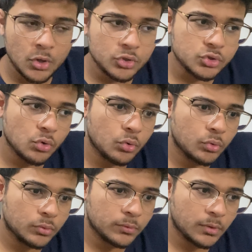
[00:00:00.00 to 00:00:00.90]

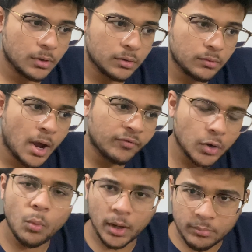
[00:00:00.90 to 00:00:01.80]
So after
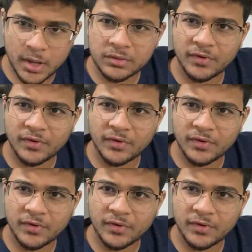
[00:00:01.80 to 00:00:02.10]
1 month,